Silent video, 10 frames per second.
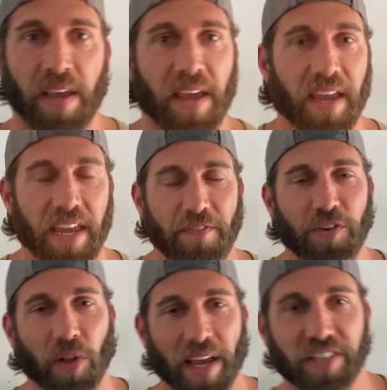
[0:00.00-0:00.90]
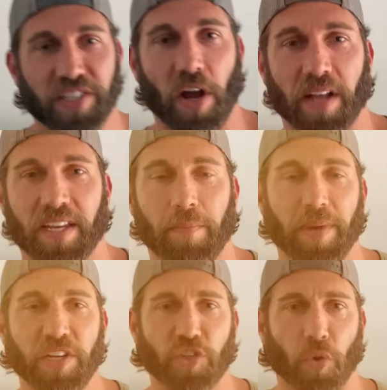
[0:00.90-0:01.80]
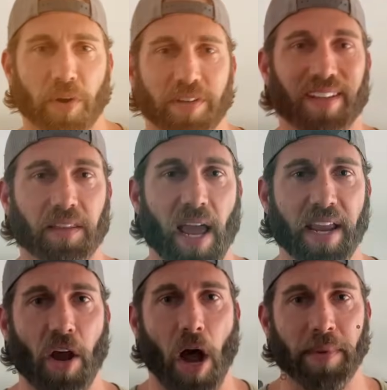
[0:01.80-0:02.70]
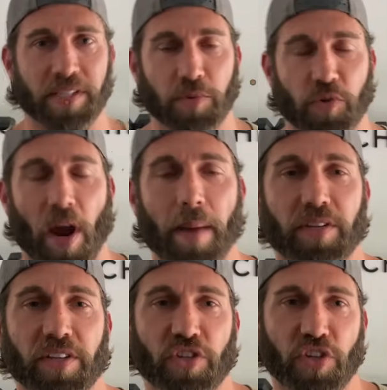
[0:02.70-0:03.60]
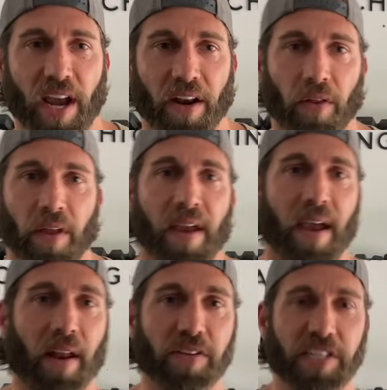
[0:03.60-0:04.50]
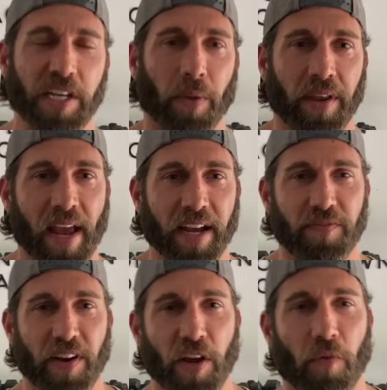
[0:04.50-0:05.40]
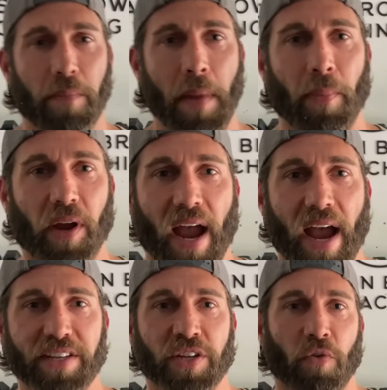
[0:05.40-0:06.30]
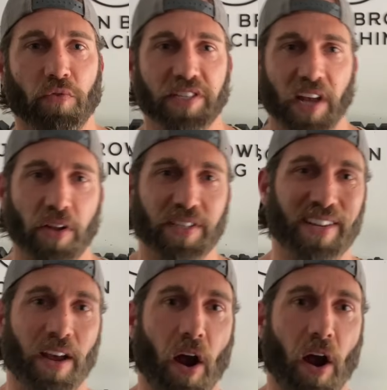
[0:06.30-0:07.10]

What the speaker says: If you like this content, be sure to like, comment, subscribe to this channel, and I'll see you on the next video. Remember guys, results are